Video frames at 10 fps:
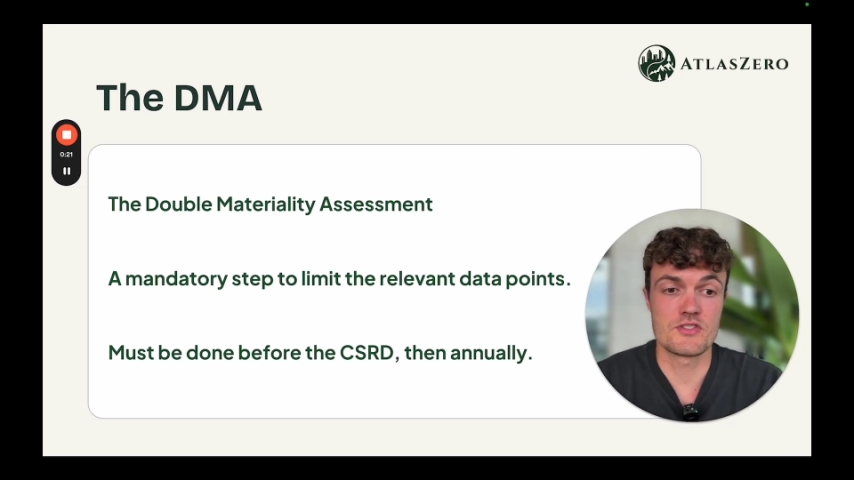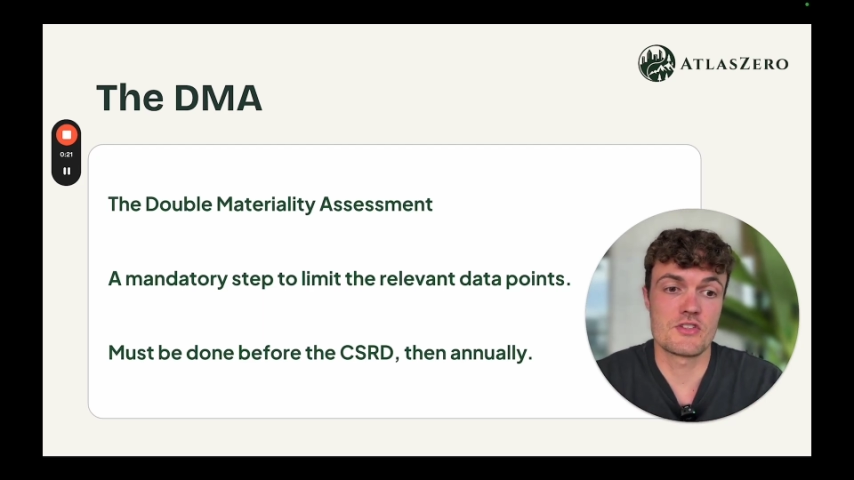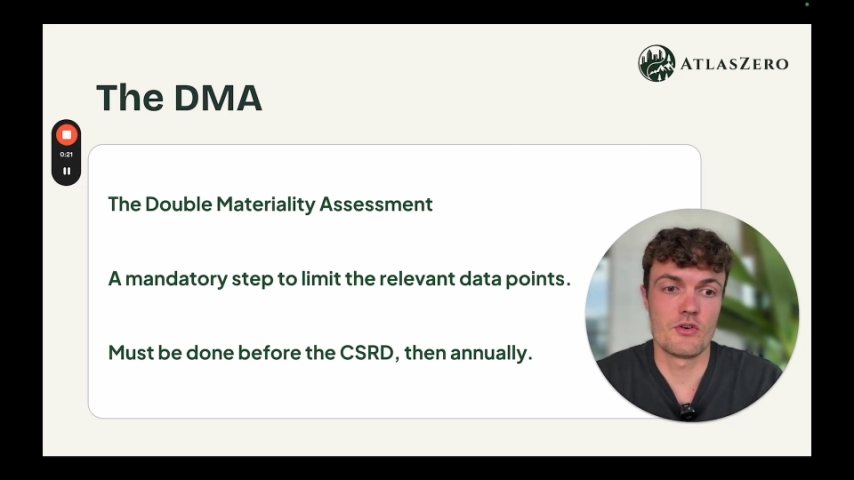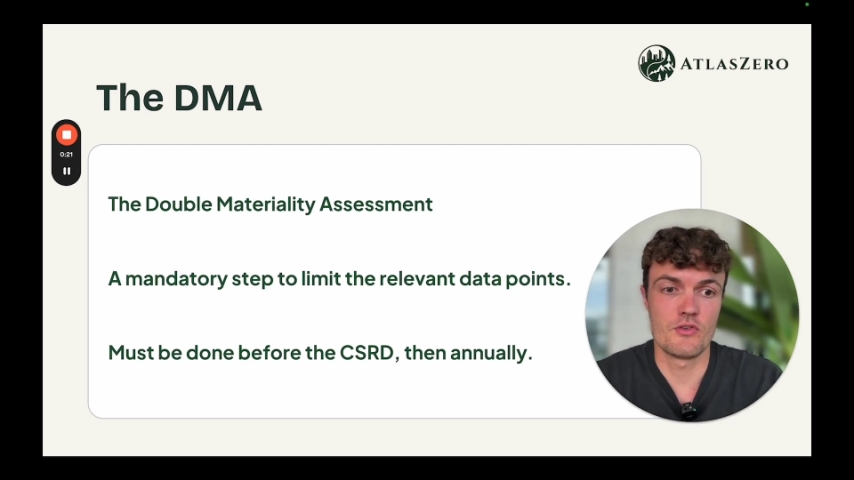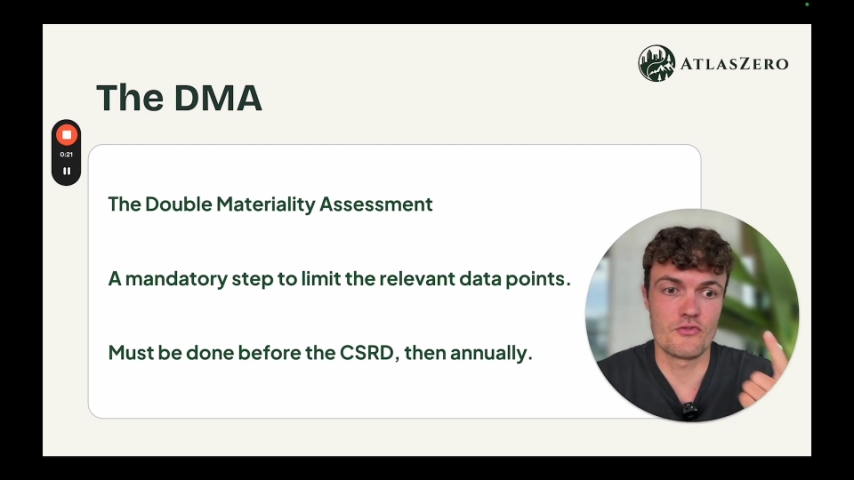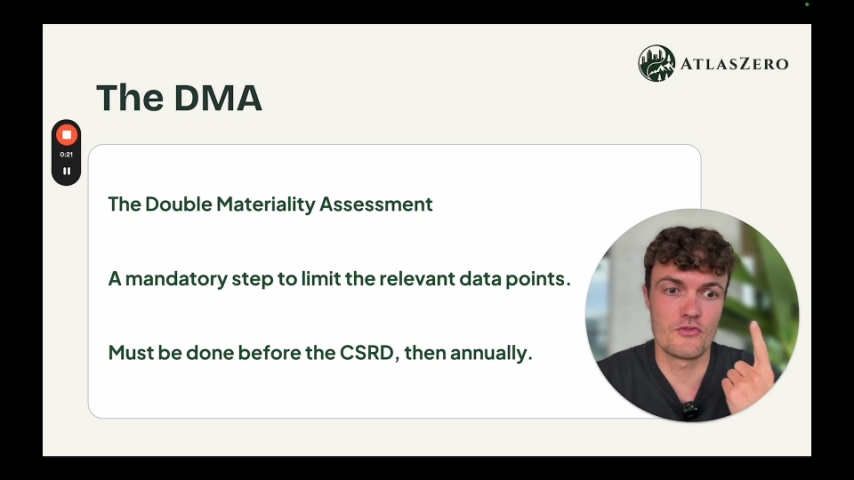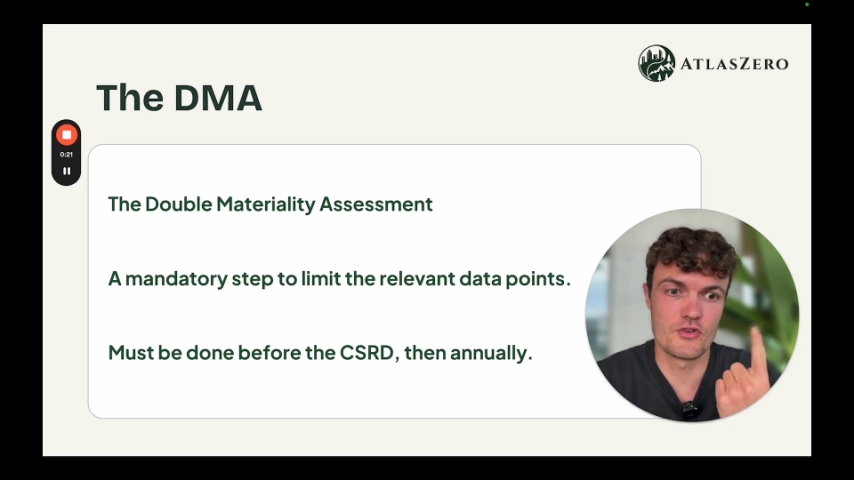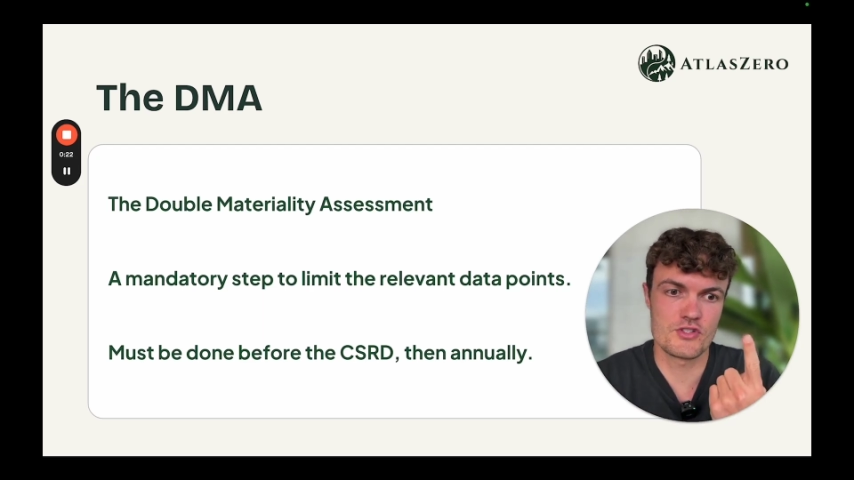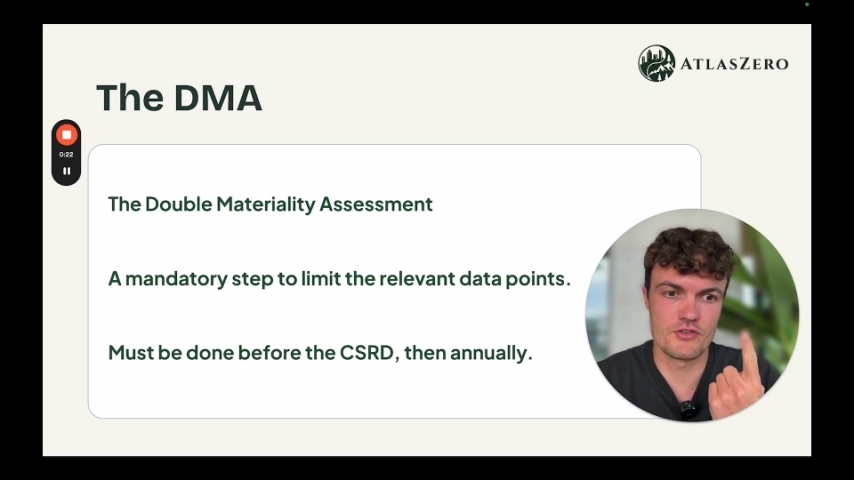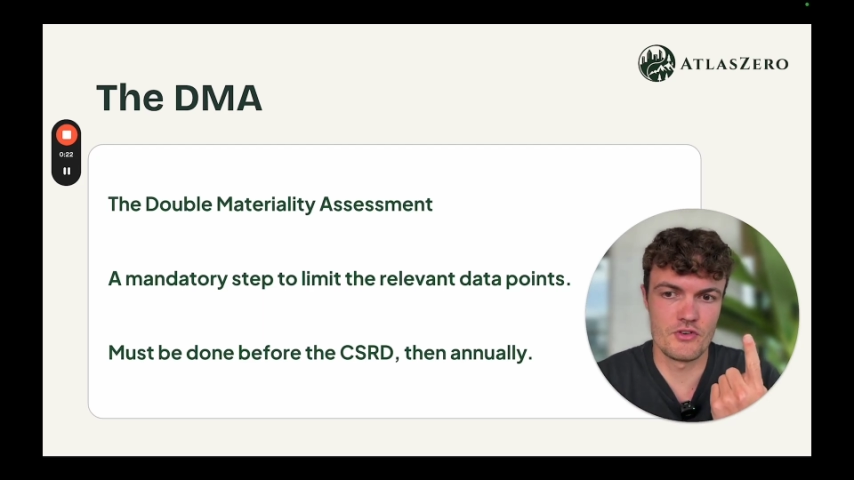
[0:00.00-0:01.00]
So
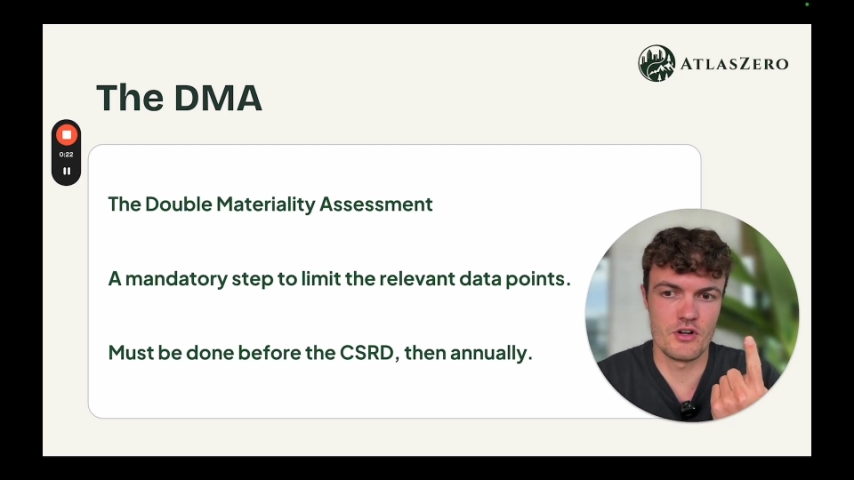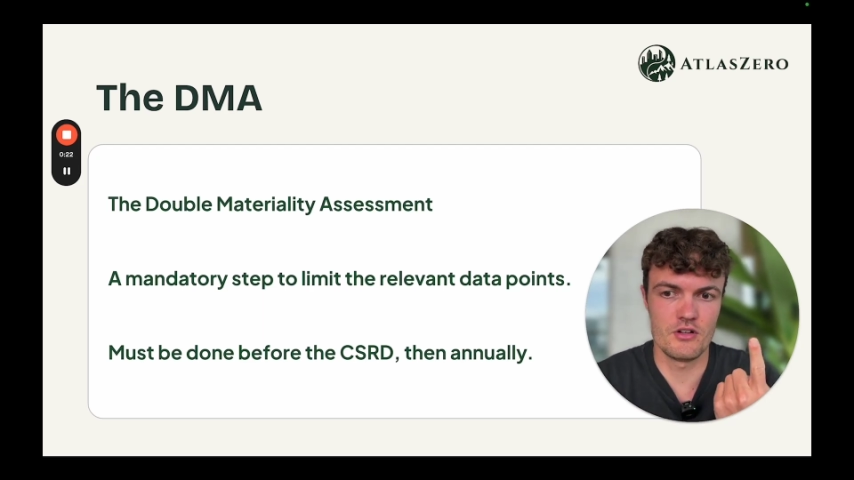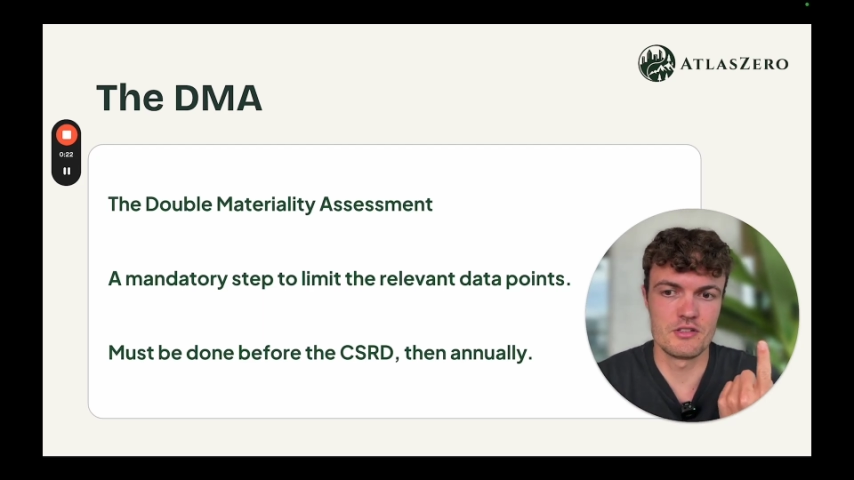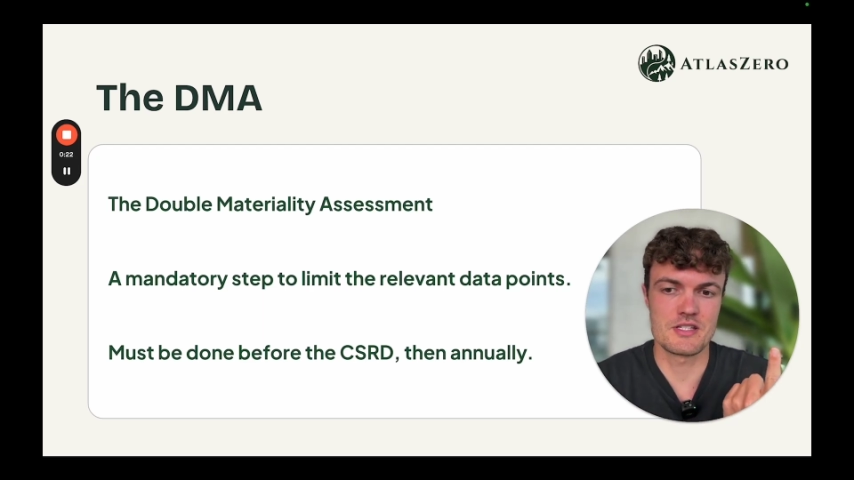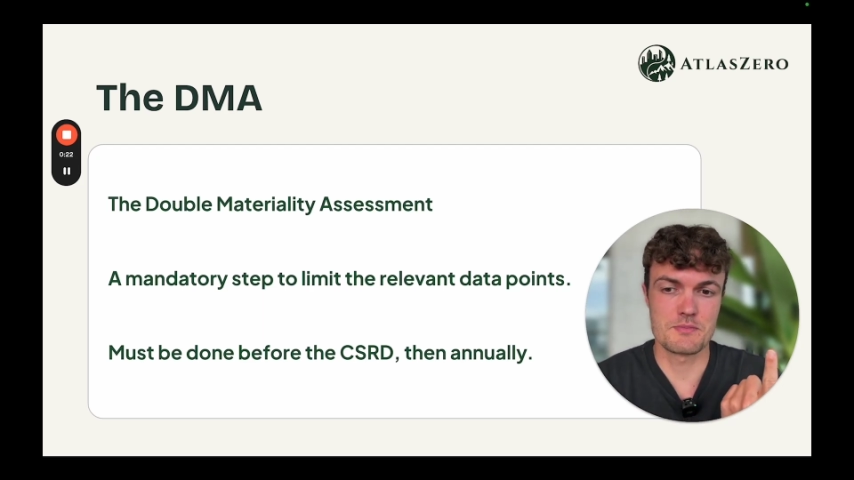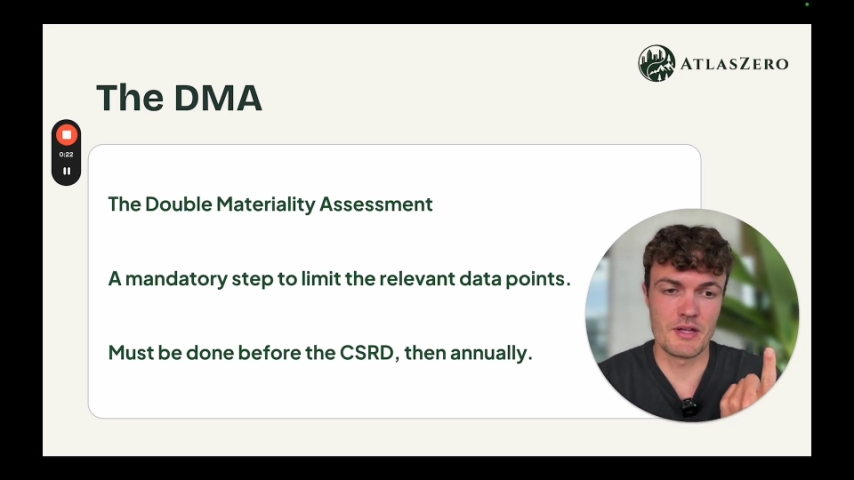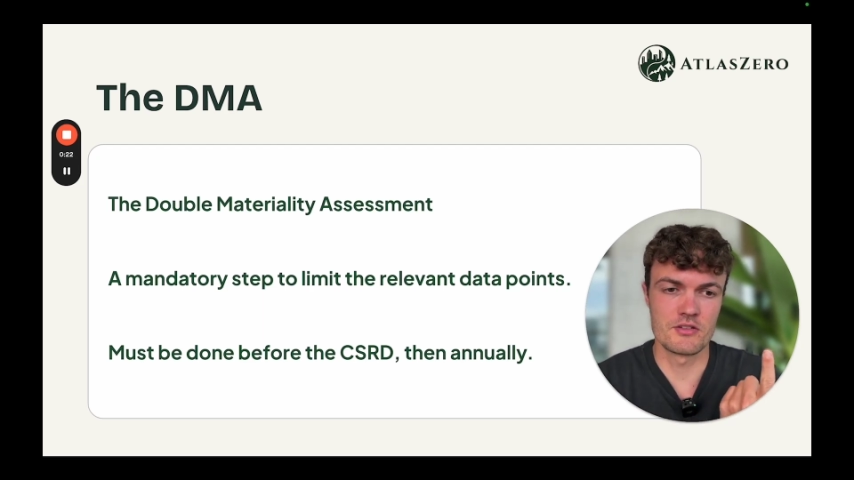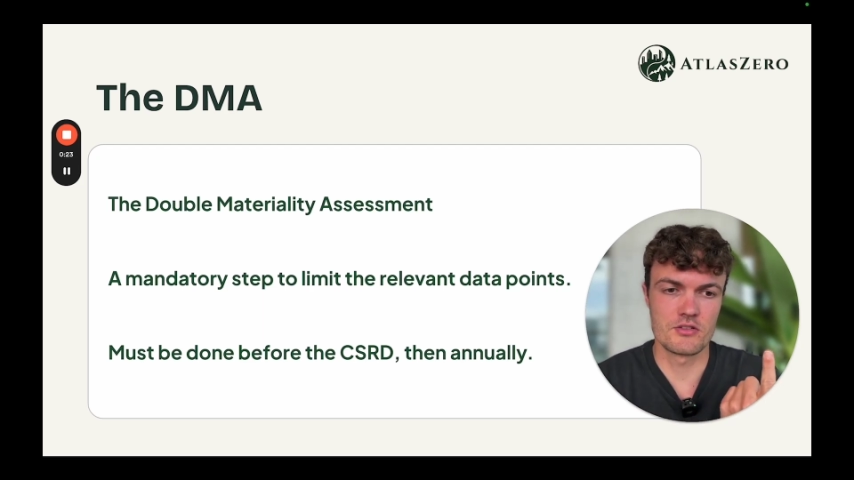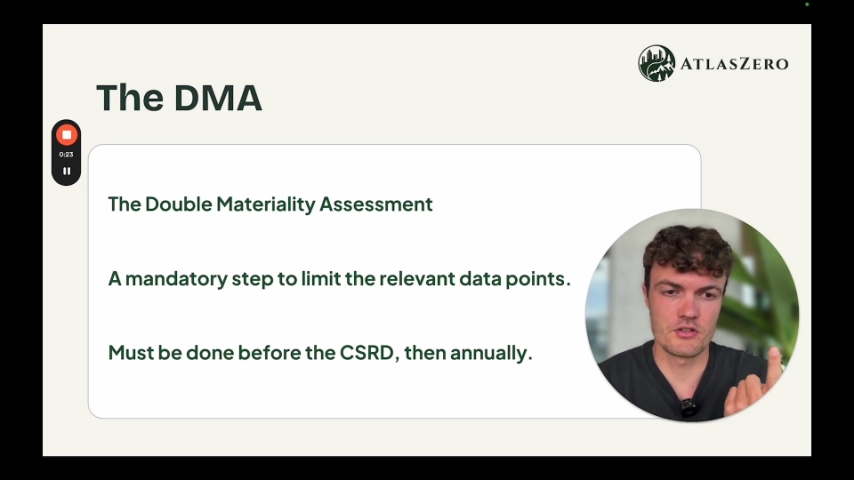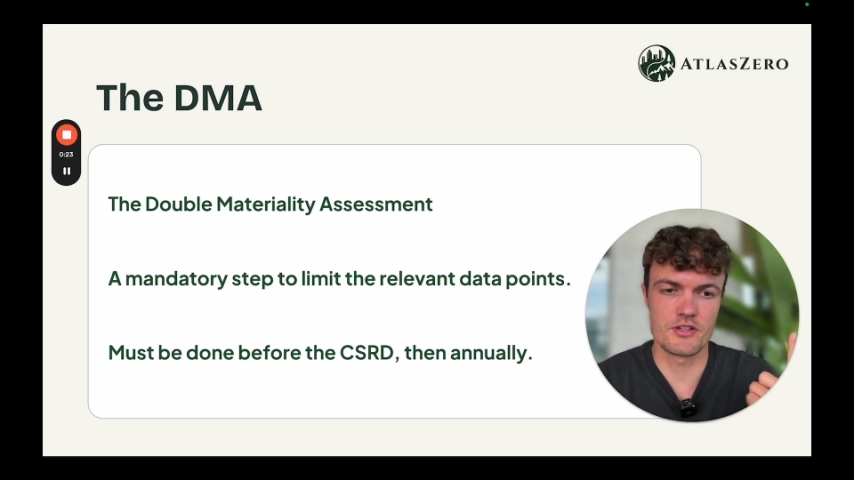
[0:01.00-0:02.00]
first of all, it's
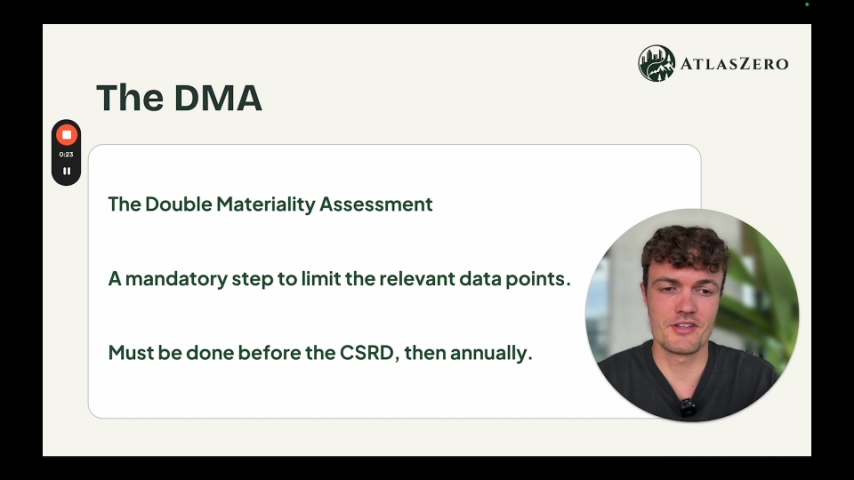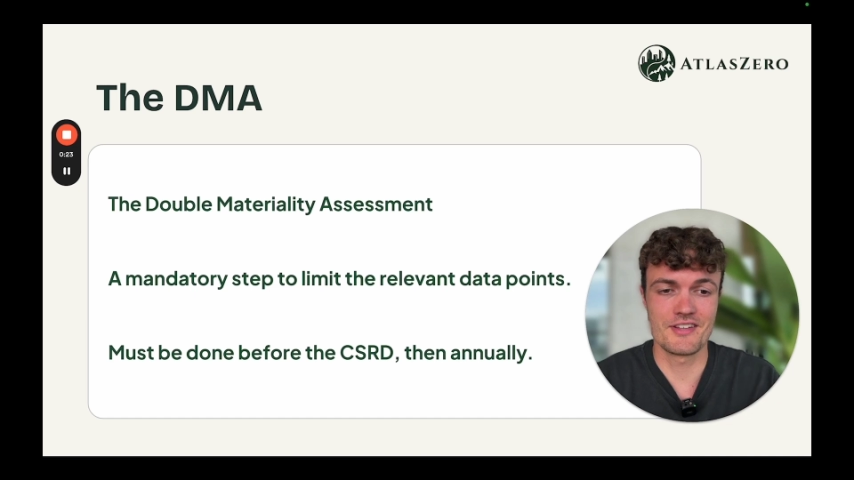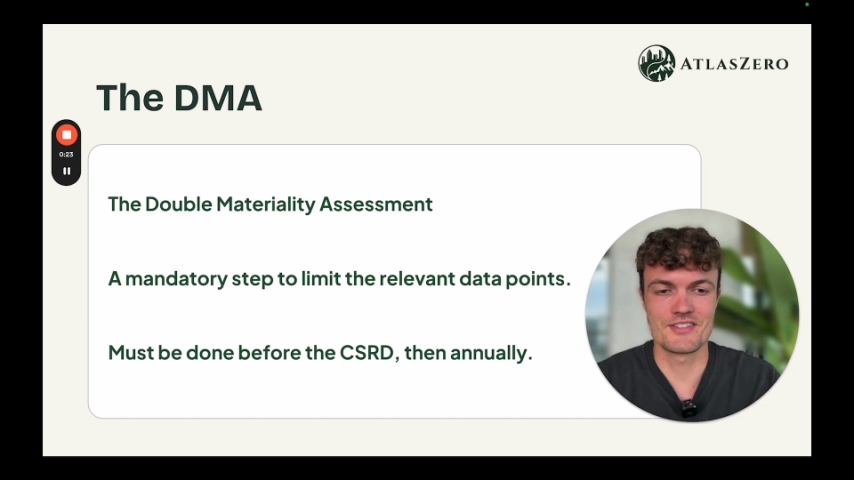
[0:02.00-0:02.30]
mandatory.